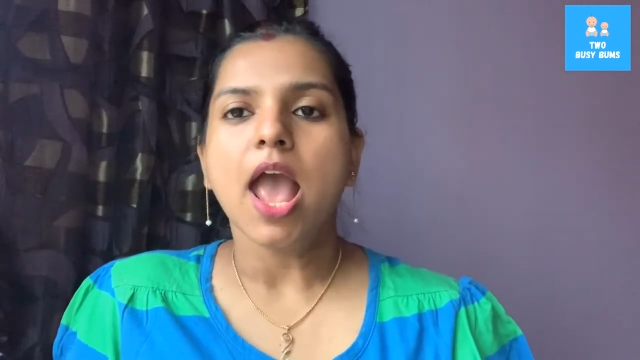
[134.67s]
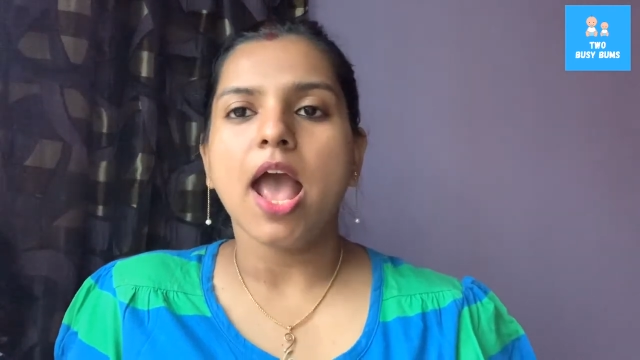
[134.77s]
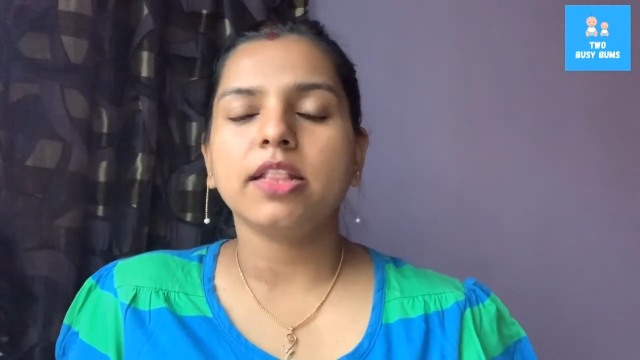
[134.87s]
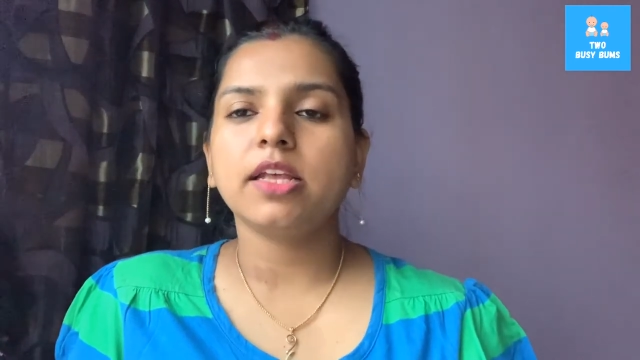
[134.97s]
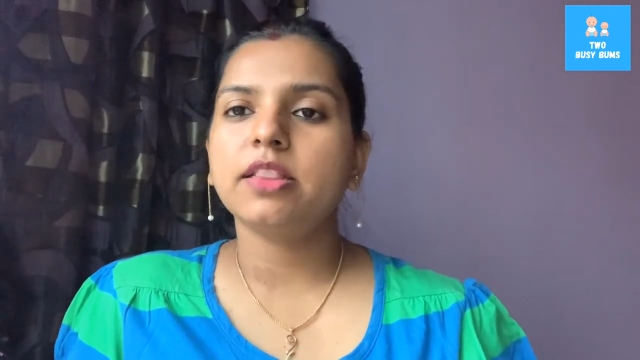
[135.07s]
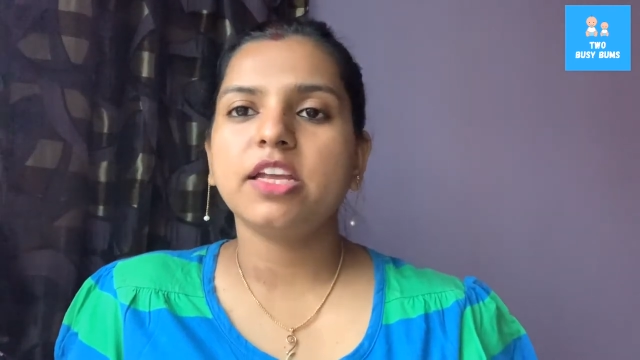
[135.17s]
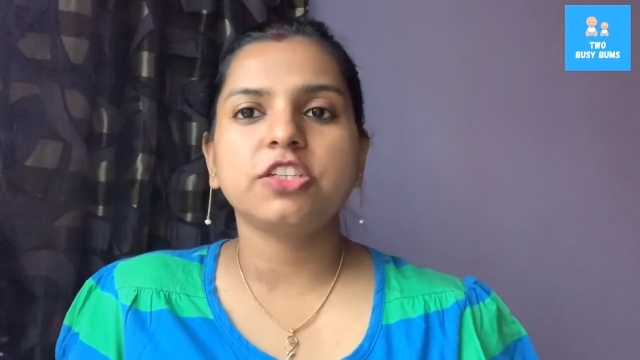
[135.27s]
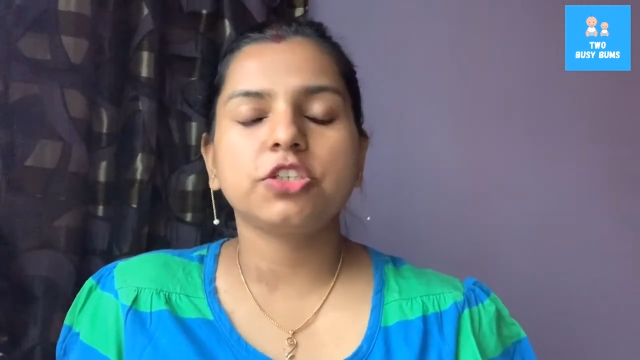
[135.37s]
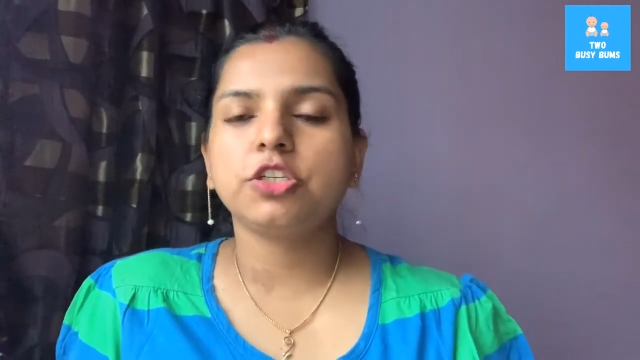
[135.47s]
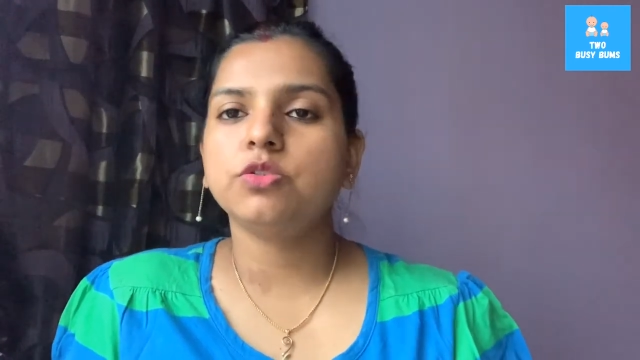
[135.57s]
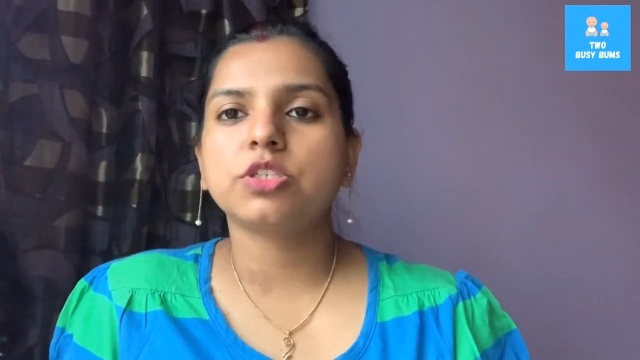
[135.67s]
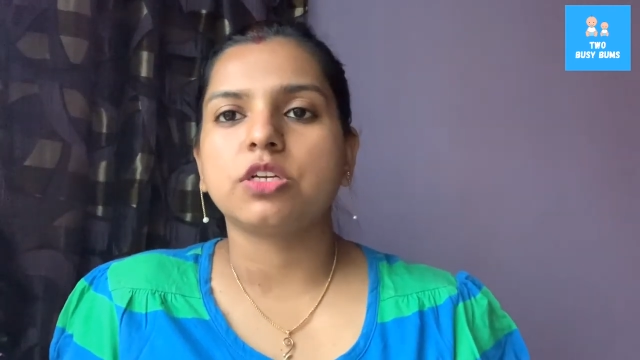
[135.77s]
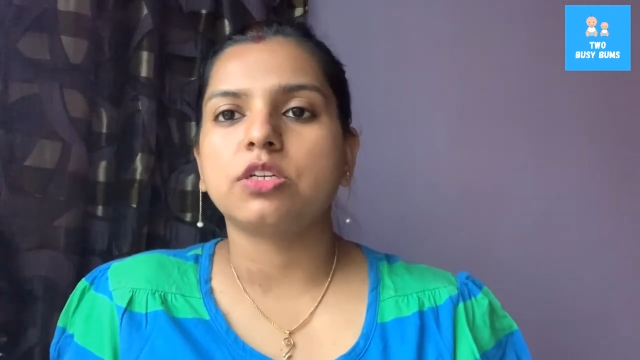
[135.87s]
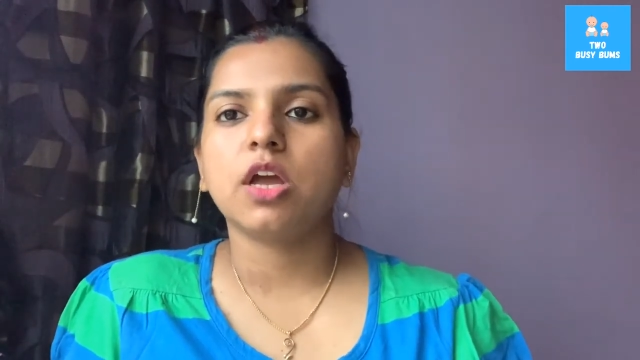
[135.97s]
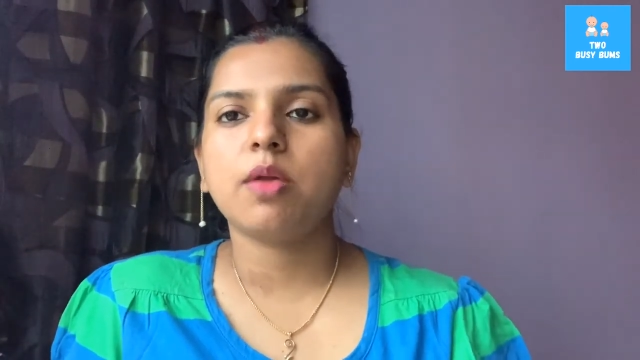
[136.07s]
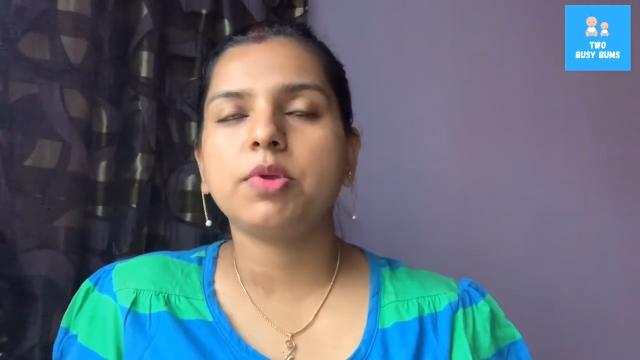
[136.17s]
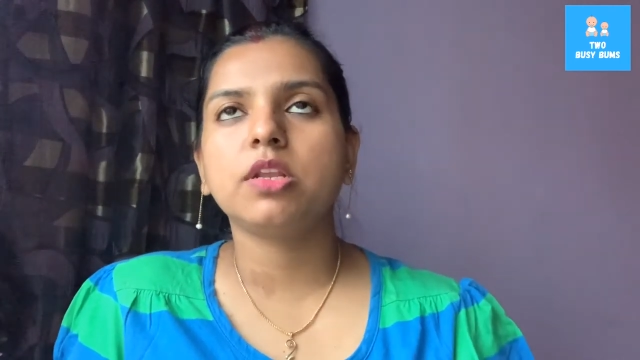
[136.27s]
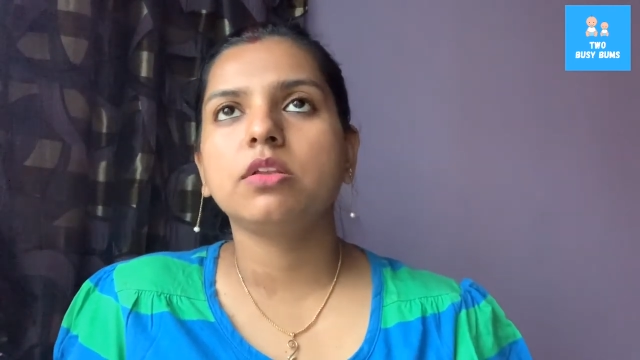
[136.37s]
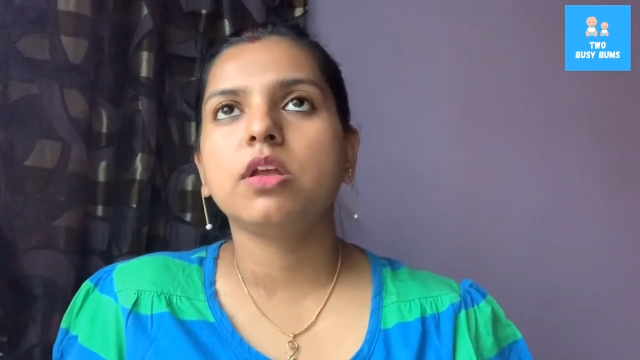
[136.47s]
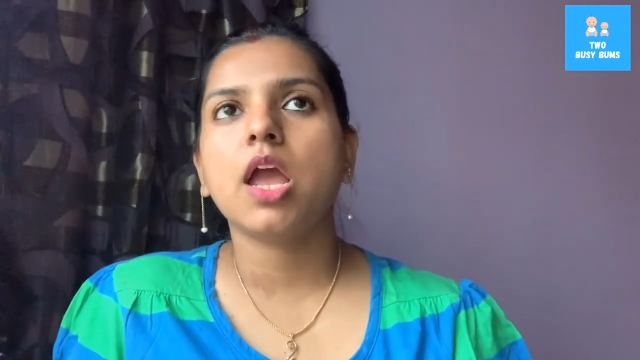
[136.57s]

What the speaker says: and then they just use it. I mean,